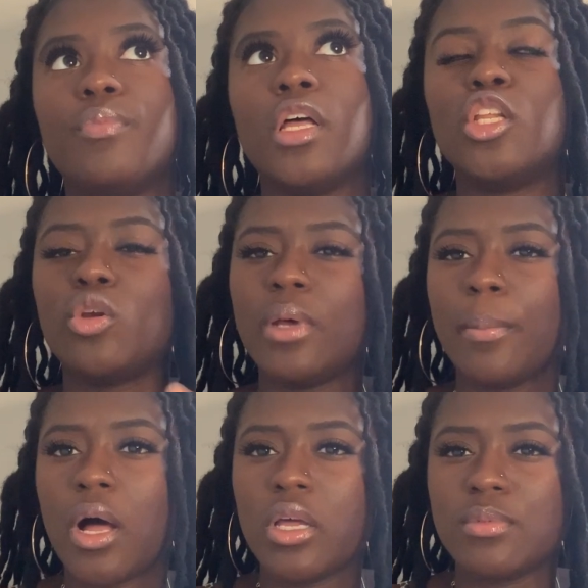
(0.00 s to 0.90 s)
a little bit
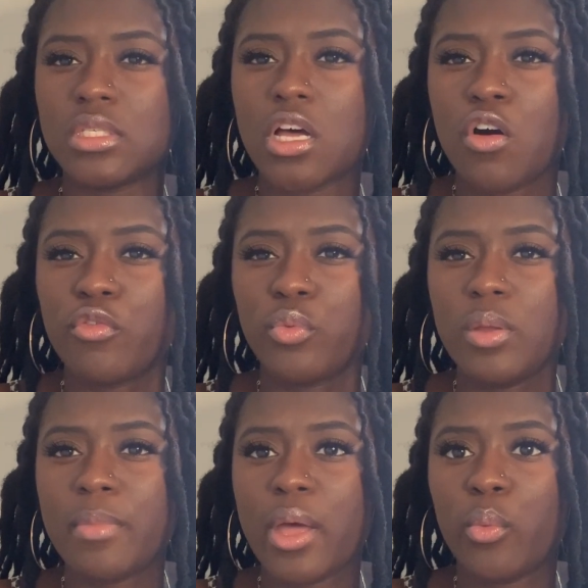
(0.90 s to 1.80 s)
about himself. We
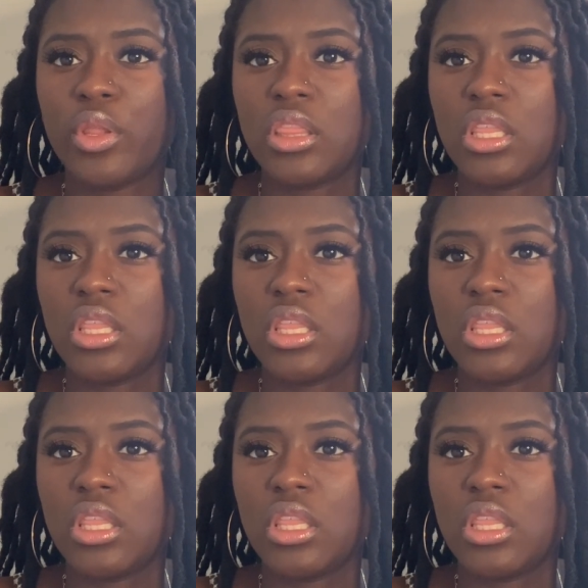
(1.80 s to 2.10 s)
met with